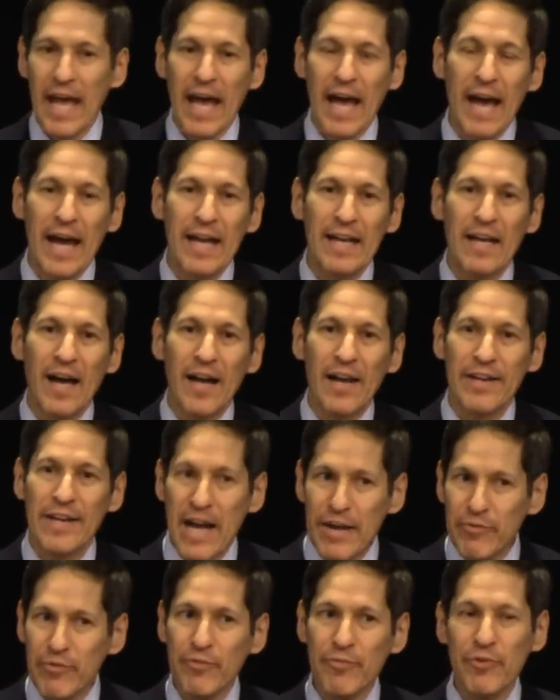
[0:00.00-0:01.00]
And I'll
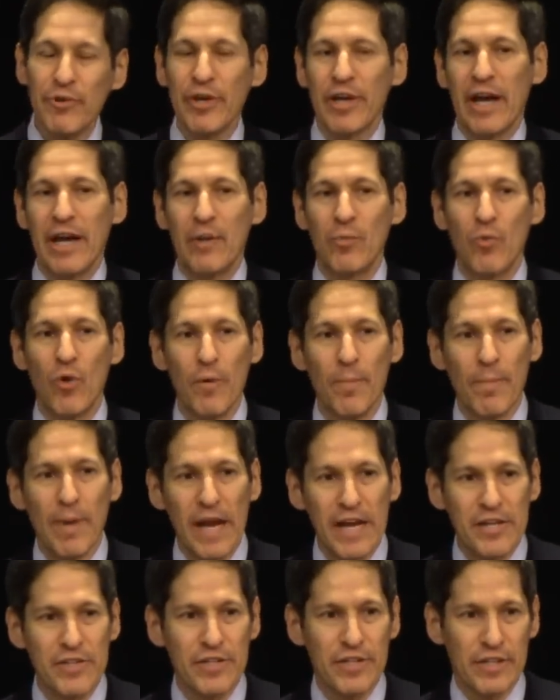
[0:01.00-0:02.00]
never forget one
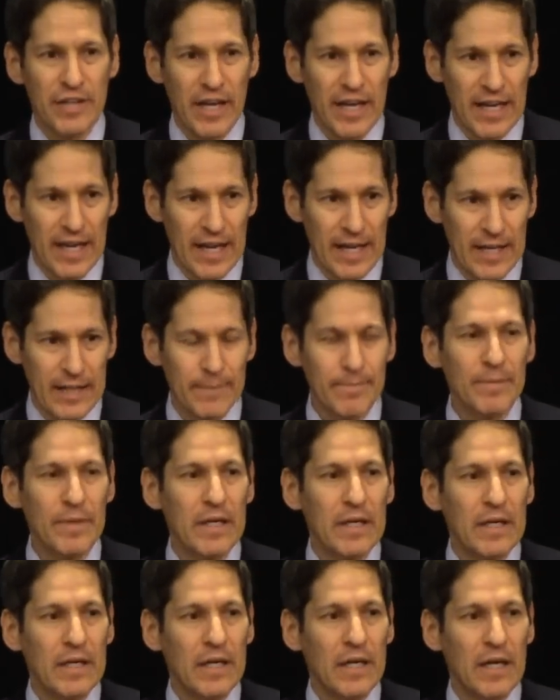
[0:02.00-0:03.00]
patient I had
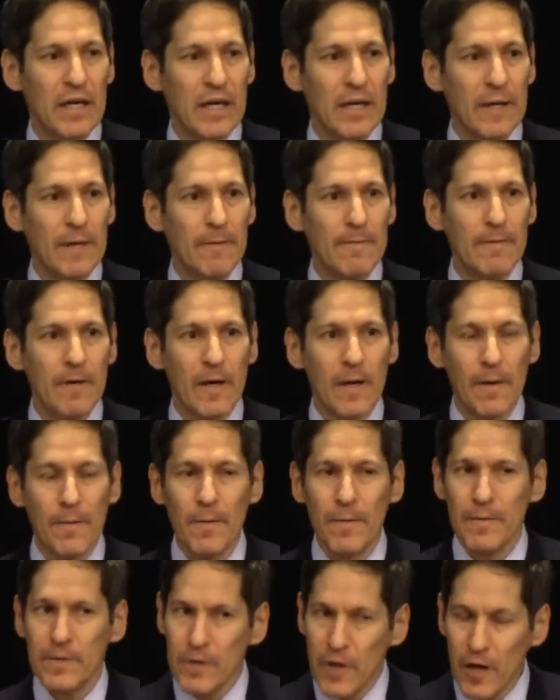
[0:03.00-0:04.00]
uh, a
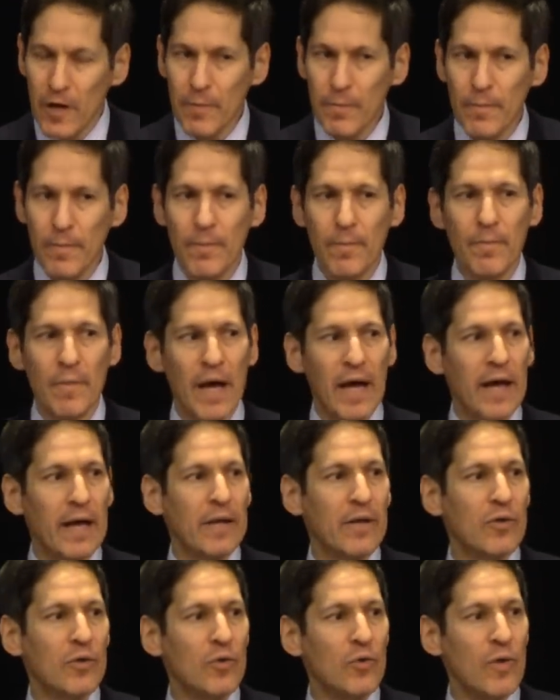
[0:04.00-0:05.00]
young
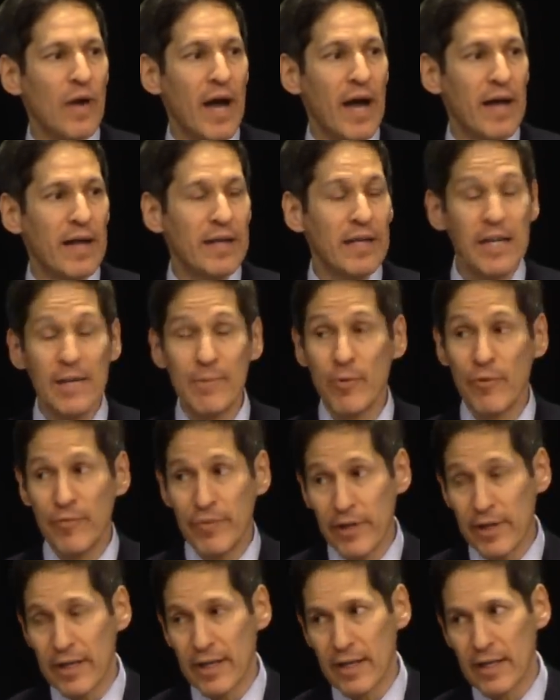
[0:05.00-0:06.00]
man who had
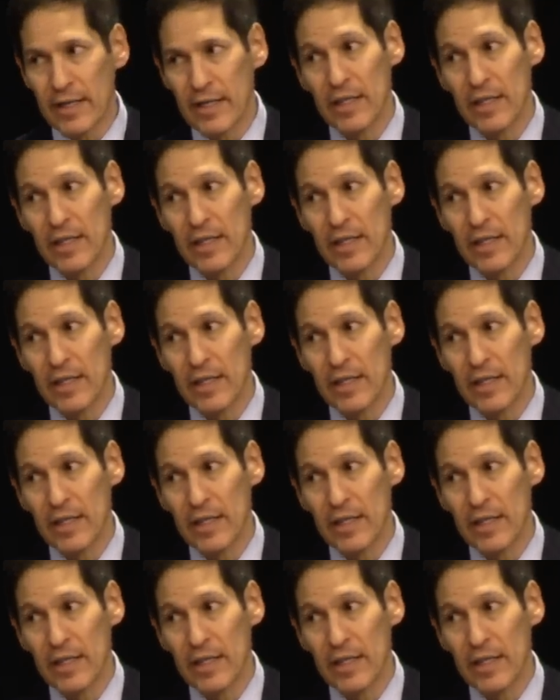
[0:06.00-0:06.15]
hemophilia.